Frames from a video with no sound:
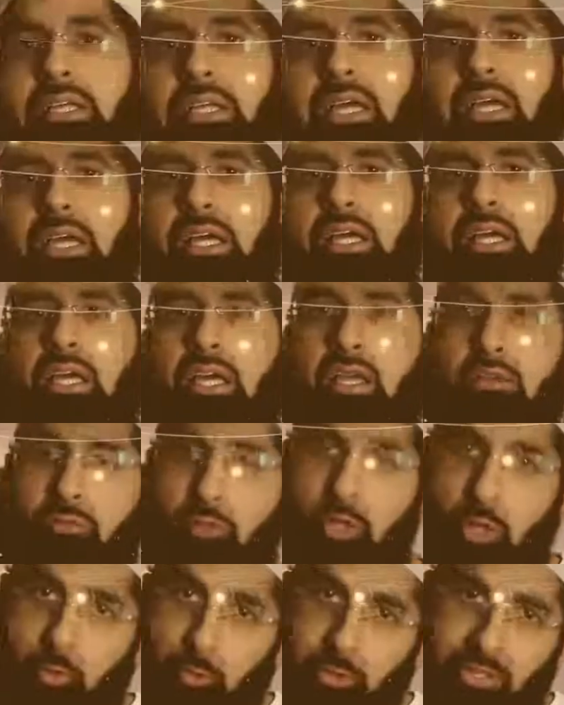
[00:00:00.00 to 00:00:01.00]
Yeah,
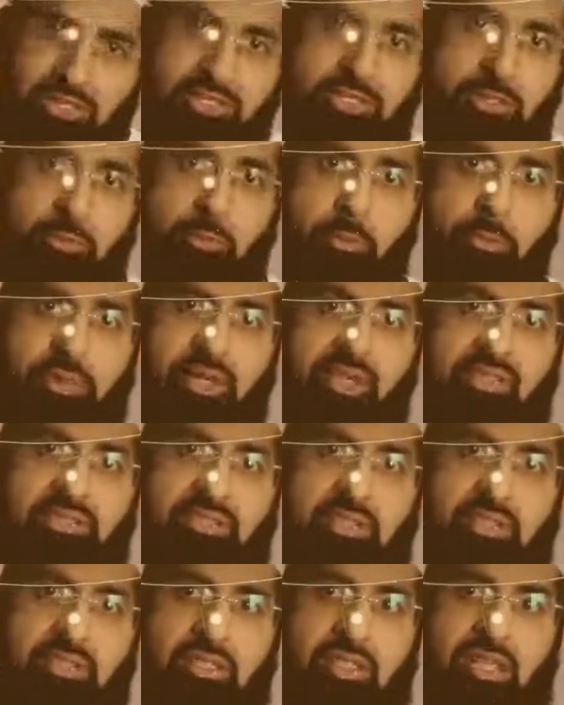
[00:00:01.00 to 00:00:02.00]
if you're a reasonable
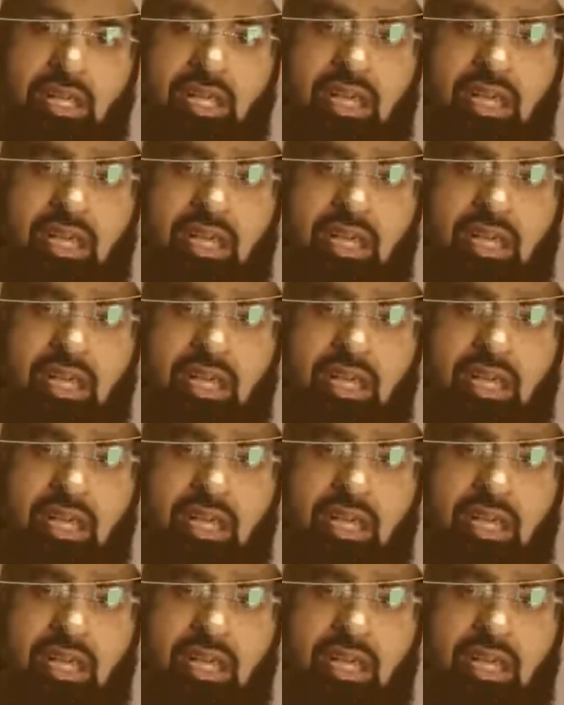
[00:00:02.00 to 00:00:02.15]
person,